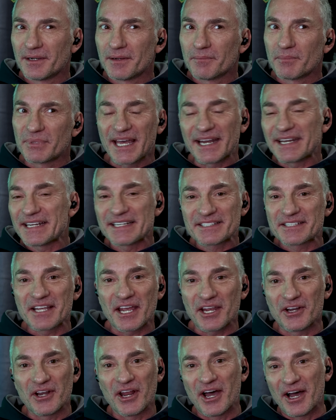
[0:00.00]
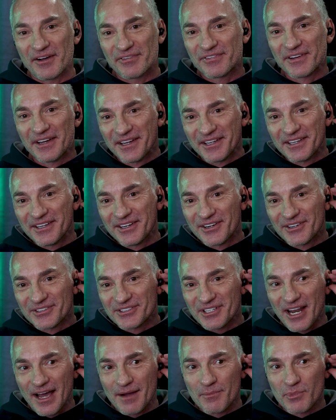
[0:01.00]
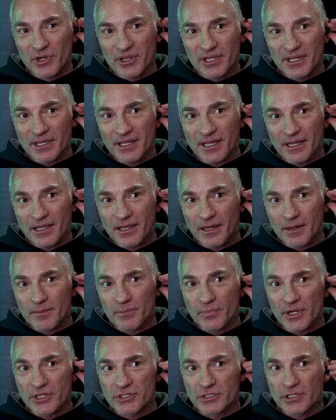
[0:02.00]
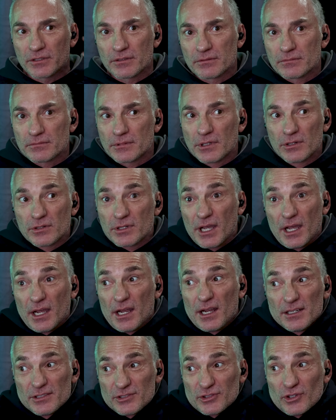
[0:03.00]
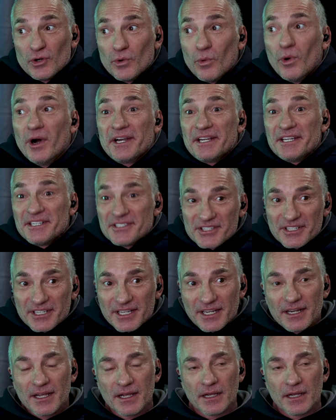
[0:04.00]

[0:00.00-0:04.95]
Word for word: But that didn't say enough. You know, it's a lot more than kicking and punching. Okay, so what is it?